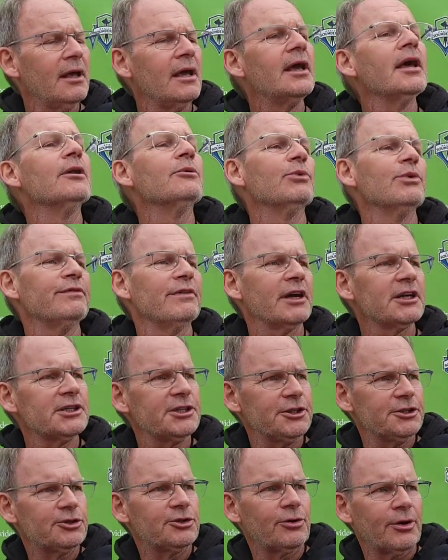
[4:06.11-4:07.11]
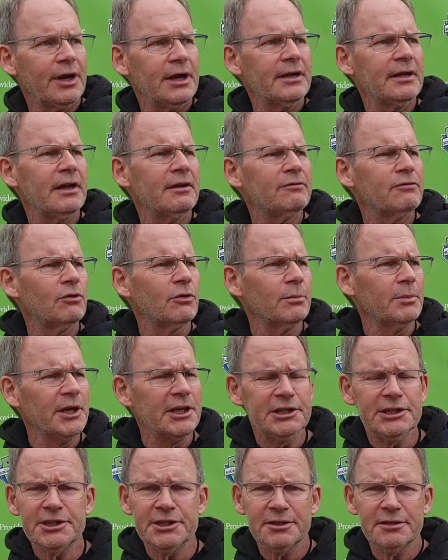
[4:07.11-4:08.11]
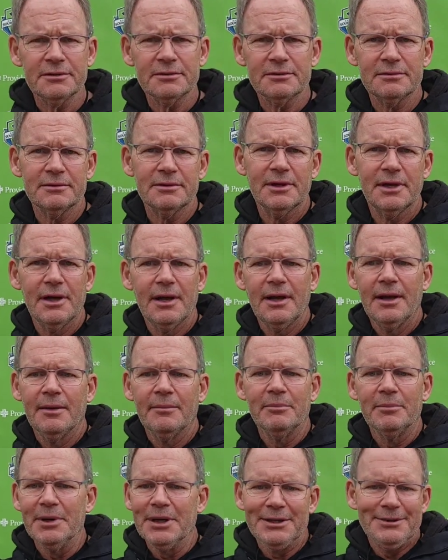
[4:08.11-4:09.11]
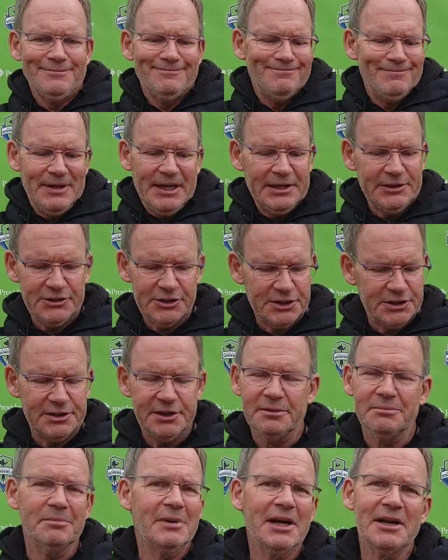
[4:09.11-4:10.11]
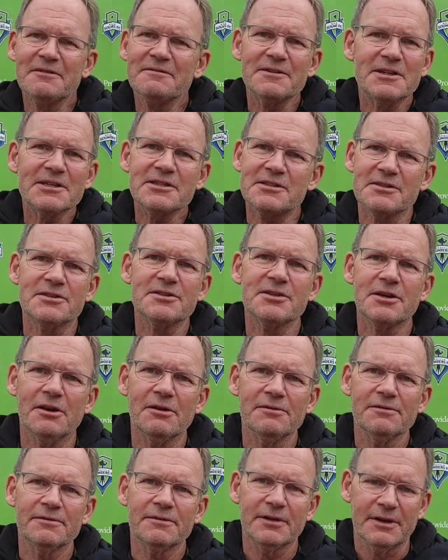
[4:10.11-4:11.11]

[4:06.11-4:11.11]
And we've actually trained that formation, but it just didn't manifest itself.